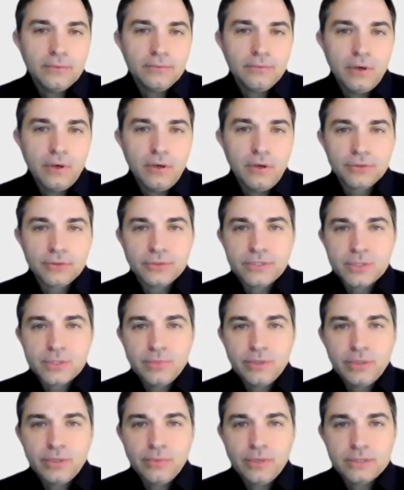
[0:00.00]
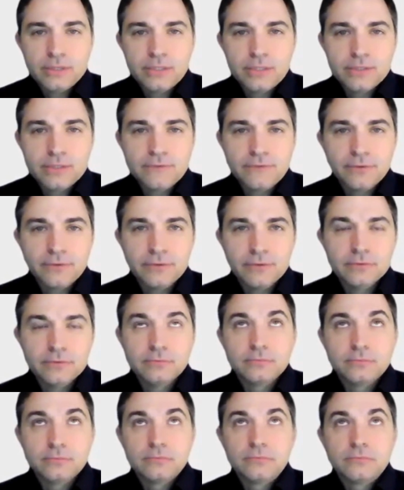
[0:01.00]
Aldrich has been in business for
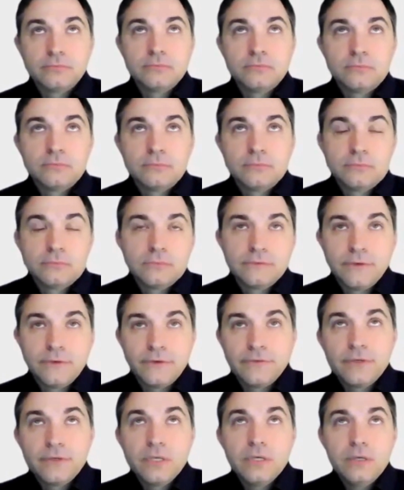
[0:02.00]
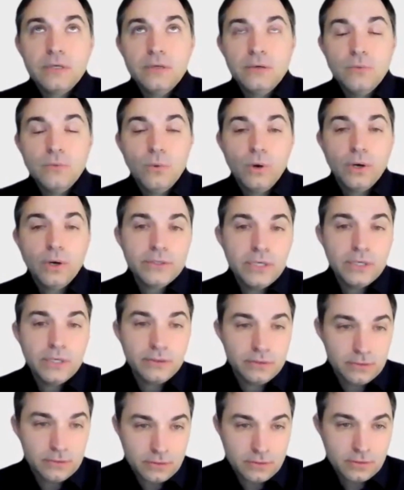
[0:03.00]
51
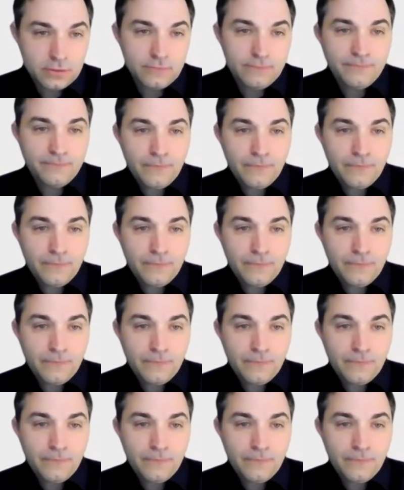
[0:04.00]
years.